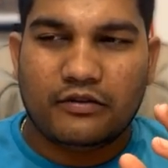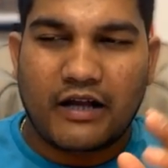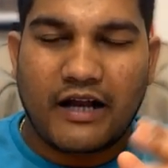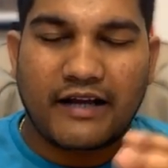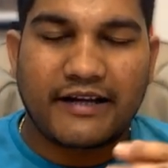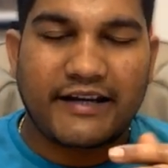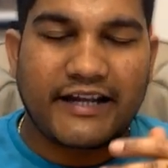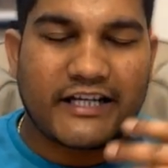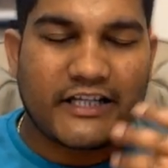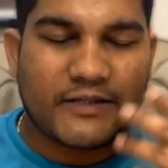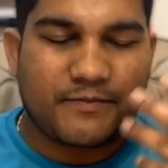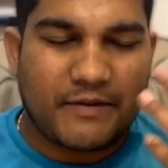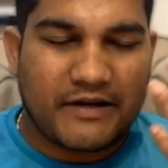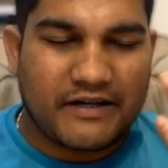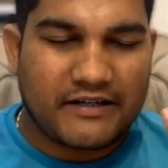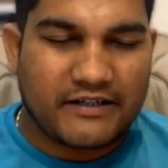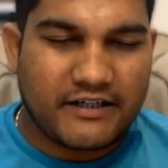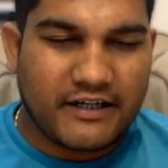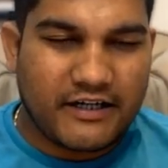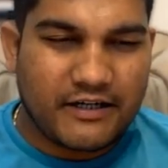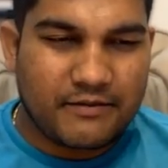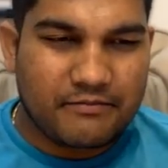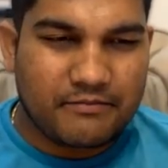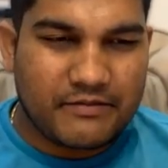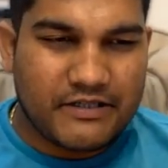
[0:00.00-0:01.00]

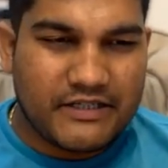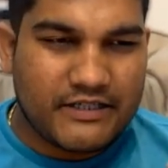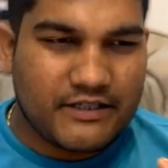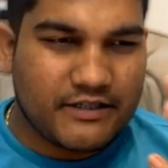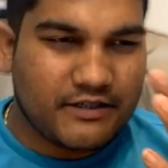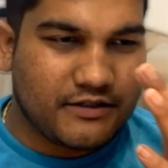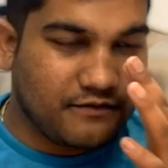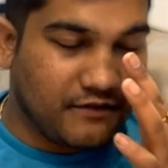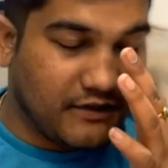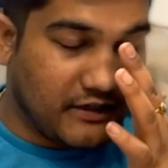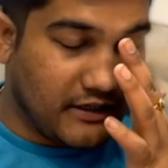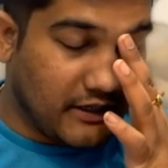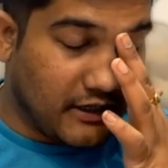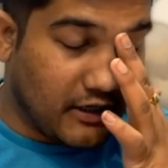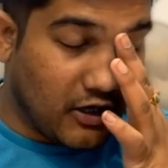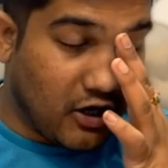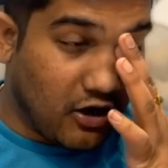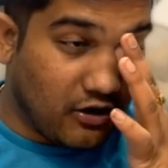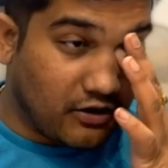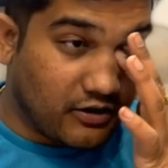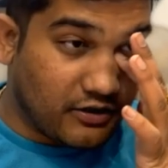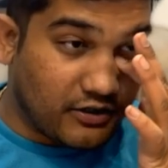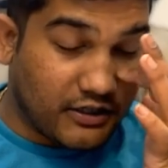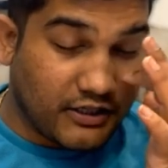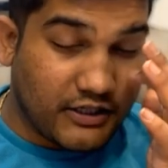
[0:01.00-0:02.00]
unexpected means, winning
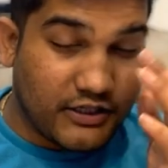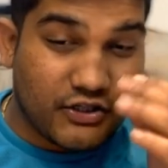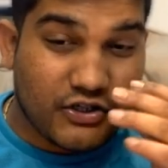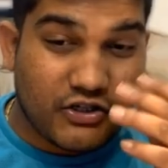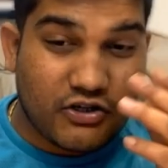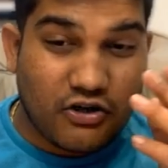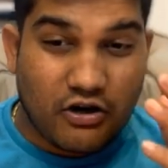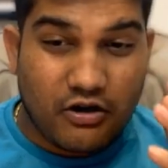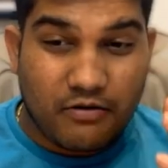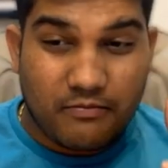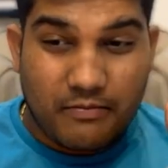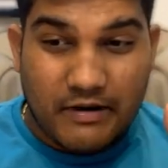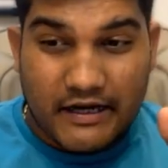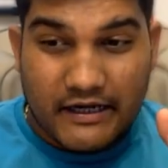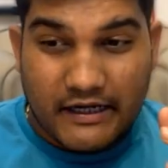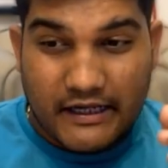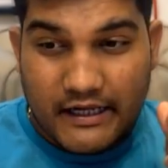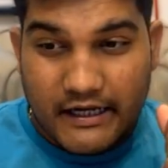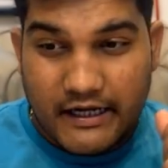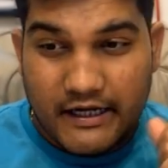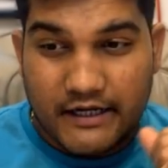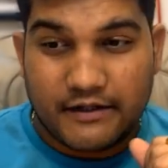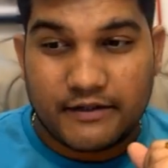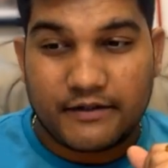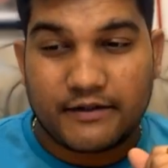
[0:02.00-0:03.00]
lottery, stock
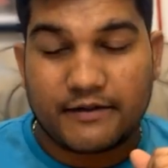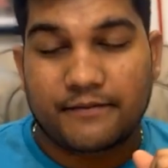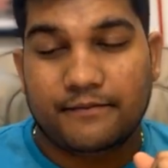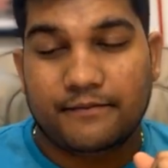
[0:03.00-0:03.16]
market,